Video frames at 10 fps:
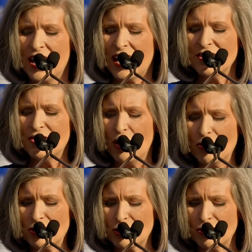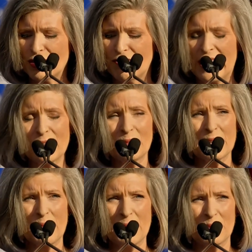and those whose family
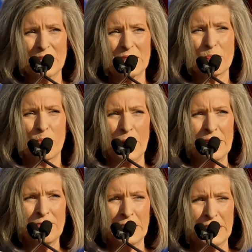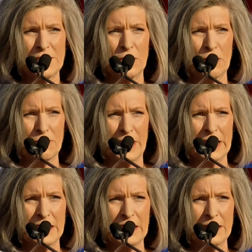member is bravely
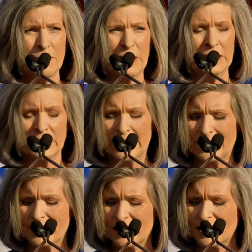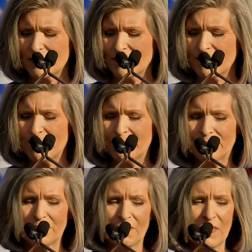serving in the Middle East.
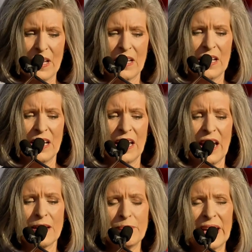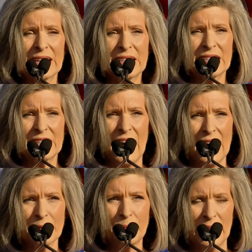And may
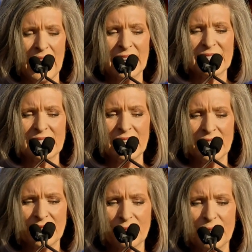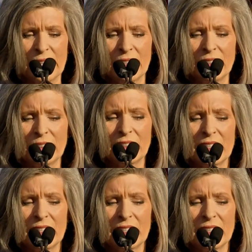God bless Israel.